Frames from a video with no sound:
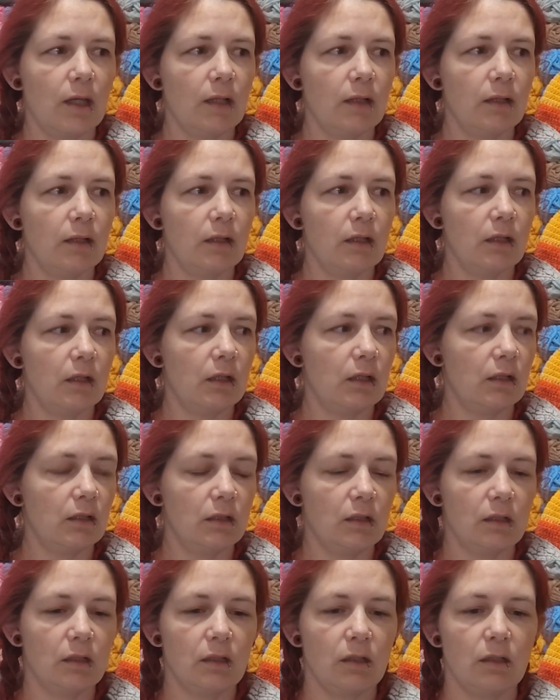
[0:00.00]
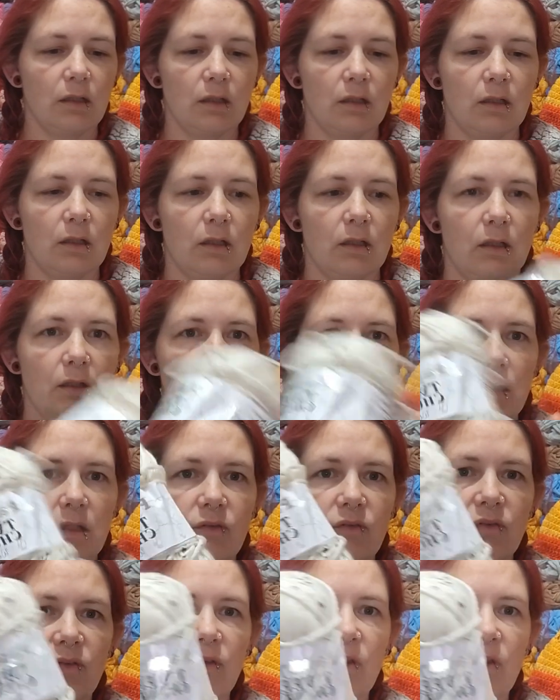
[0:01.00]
And then there's